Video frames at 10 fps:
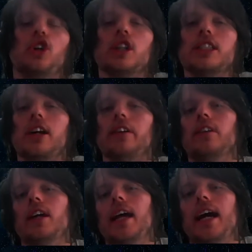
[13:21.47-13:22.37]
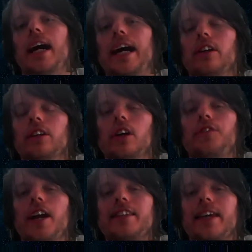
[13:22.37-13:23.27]
Also, I don't know
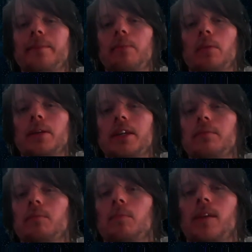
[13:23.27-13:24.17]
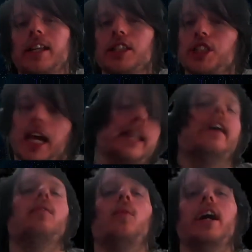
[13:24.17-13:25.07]
if I did, but we want to shout
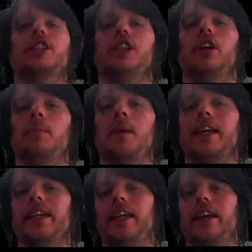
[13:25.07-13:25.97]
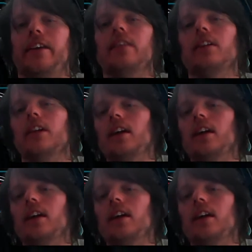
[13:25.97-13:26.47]
out YG Omega here.